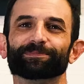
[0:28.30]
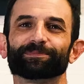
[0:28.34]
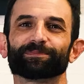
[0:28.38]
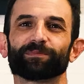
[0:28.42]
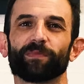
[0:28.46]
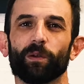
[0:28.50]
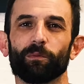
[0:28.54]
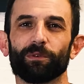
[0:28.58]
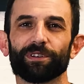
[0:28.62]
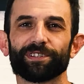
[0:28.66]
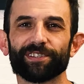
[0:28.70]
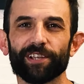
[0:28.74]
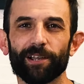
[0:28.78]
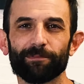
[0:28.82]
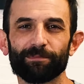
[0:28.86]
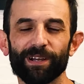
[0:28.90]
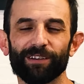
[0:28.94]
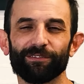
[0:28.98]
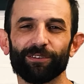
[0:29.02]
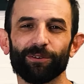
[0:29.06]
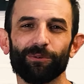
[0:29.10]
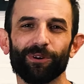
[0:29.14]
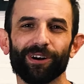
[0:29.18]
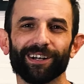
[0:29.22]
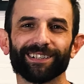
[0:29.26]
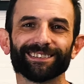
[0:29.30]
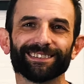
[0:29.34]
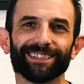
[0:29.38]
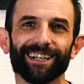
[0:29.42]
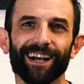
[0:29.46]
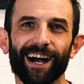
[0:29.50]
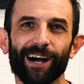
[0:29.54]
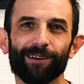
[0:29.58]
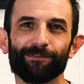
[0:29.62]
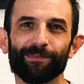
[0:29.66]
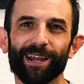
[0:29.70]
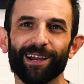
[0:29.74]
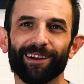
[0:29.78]
What's up everyone,
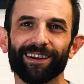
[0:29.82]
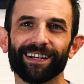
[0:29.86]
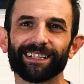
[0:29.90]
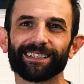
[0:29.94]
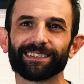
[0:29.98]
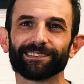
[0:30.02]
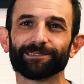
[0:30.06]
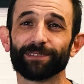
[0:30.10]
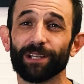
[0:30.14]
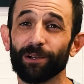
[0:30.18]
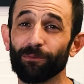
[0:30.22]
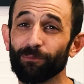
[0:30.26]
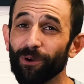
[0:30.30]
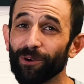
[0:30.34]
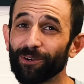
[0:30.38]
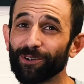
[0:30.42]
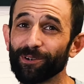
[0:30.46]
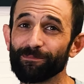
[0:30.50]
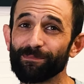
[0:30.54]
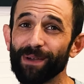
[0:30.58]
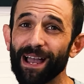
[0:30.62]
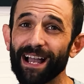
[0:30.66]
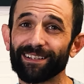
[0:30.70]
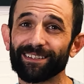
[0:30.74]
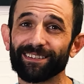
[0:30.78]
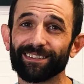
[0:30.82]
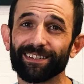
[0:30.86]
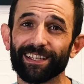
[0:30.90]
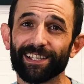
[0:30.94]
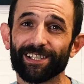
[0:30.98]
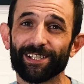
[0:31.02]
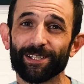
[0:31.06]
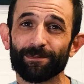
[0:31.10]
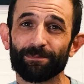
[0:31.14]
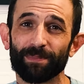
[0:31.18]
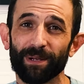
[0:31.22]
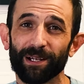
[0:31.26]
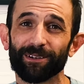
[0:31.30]
I'm Eric, and welcome back to the
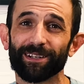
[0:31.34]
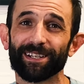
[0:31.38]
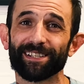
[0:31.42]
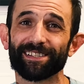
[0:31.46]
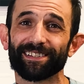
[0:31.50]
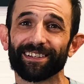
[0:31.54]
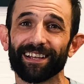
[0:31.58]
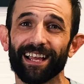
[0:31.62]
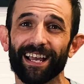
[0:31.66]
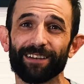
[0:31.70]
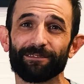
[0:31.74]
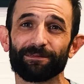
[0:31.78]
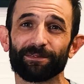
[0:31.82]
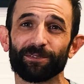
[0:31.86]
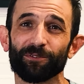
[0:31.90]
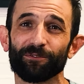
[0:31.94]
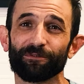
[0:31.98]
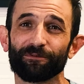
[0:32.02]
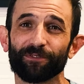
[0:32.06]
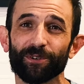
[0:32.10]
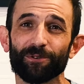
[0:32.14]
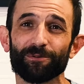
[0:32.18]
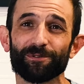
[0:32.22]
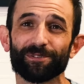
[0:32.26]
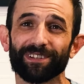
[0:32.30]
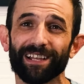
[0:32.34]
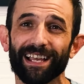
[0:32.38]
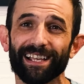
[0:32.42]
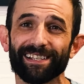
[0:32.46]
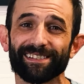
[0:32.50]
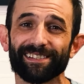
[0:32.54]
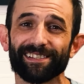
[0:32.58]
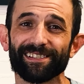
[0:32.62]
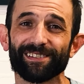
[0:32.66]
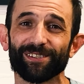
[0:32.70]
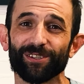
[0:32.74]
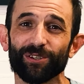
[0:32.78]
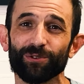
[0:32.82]
Experience Life Through Fused
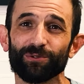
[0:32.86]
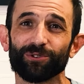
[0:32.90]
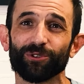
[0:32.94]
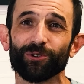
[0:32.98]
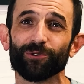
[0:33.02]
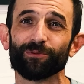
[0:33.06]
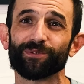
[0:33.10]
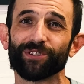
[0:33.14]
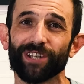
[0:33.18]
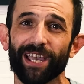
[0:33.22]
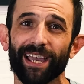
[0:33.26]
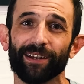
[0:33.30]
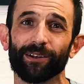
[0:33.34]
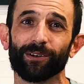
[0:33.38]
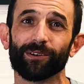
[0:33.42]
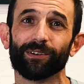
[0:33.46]
Lenses YouTube channel.